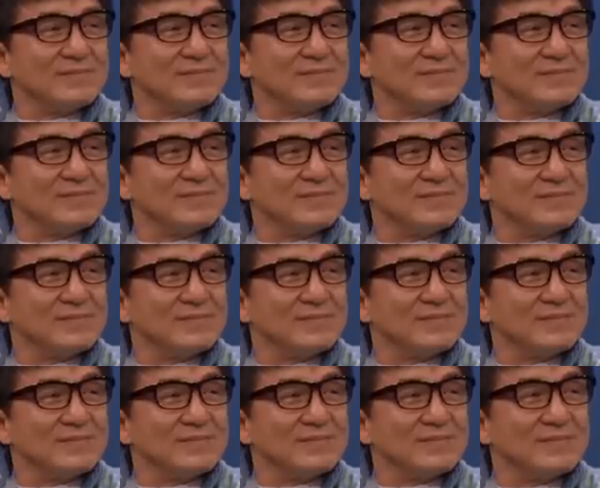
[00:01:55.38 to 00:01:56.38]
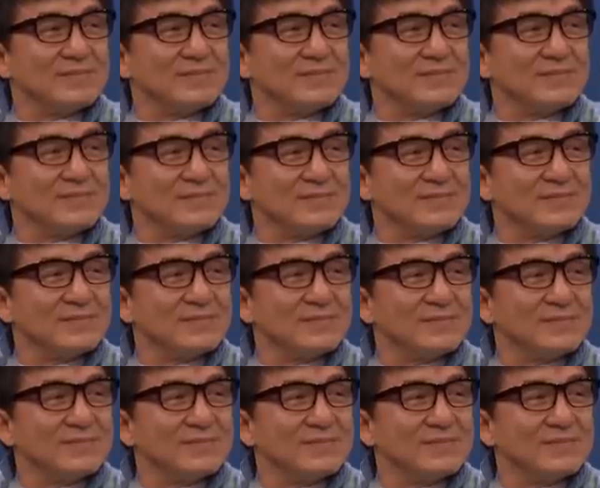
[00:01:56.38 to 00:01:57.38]

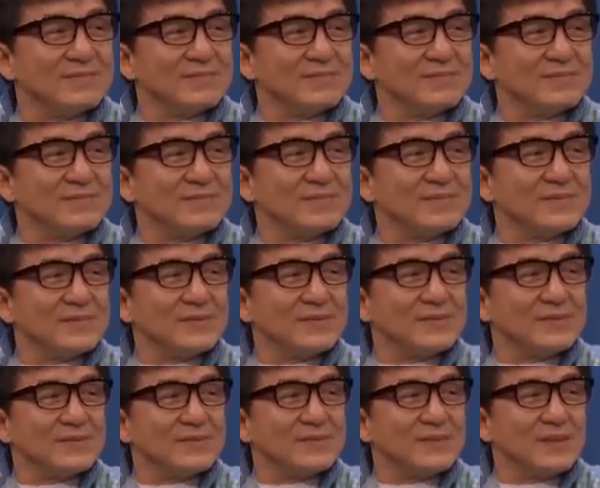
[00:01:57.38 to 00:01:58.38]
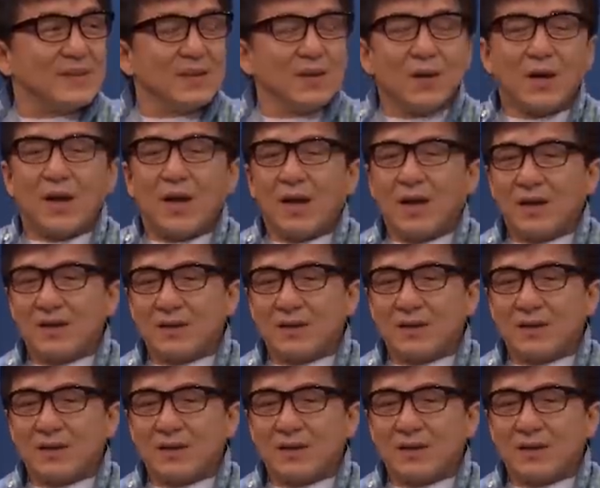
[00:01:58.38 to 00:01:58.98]
The person shown says nothing.